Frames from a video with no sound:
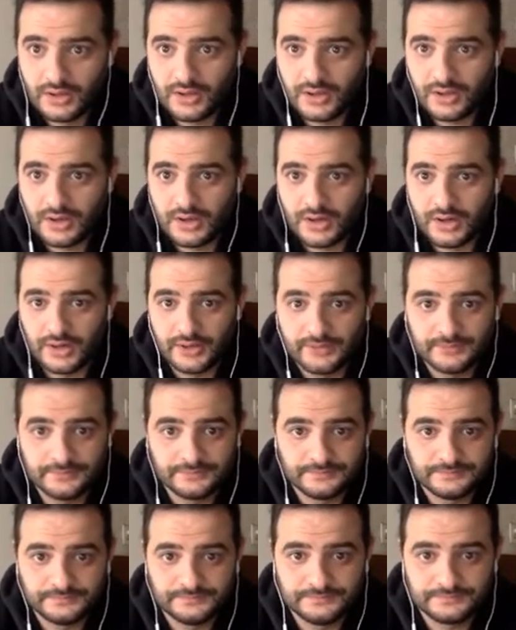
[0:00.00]
All right.
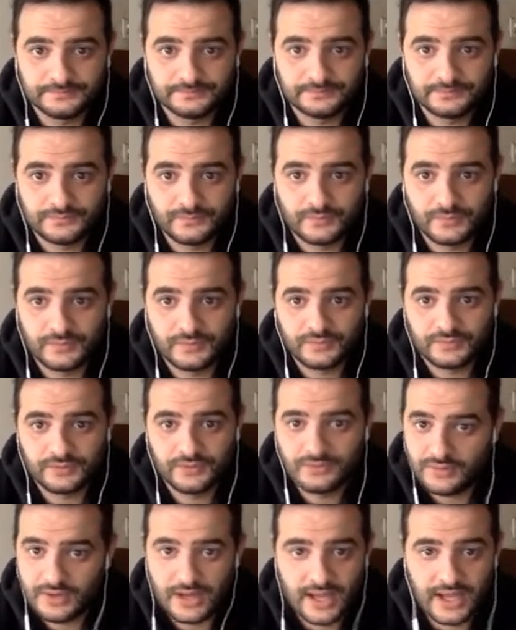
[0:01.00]

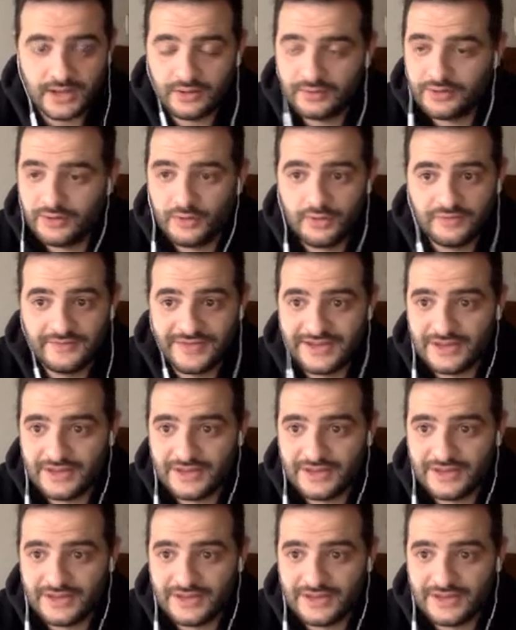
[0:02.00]
So I don't know if